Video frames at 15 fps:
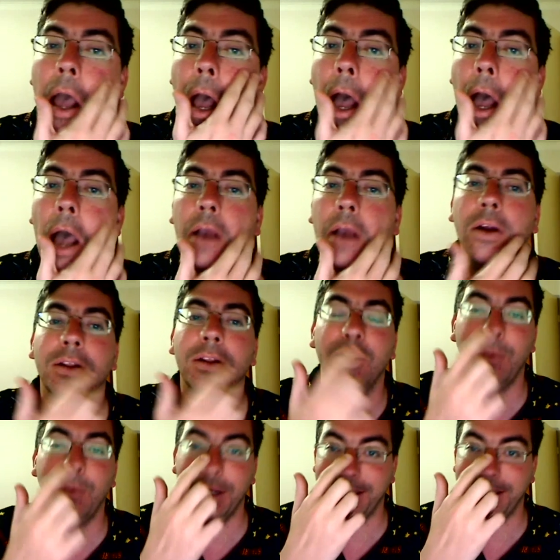I got a
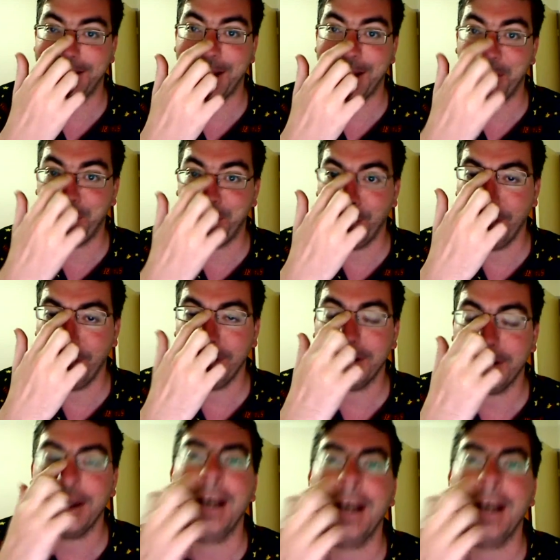little bit sunburnt